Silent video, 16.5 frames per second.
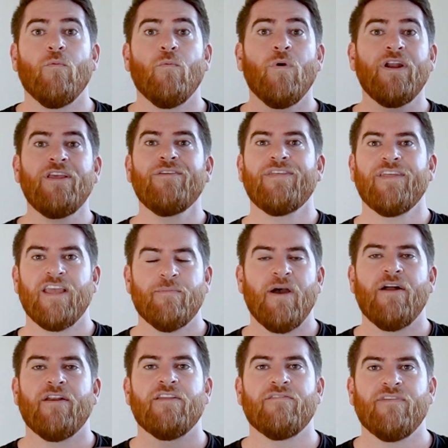what do you think
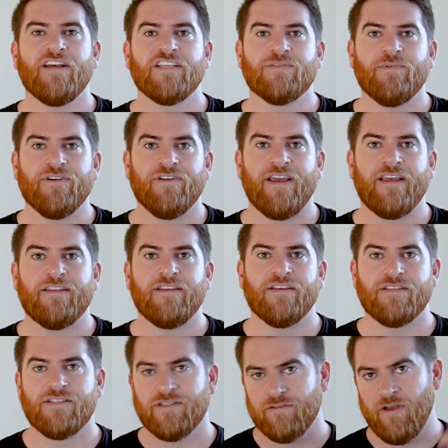about an investment like this?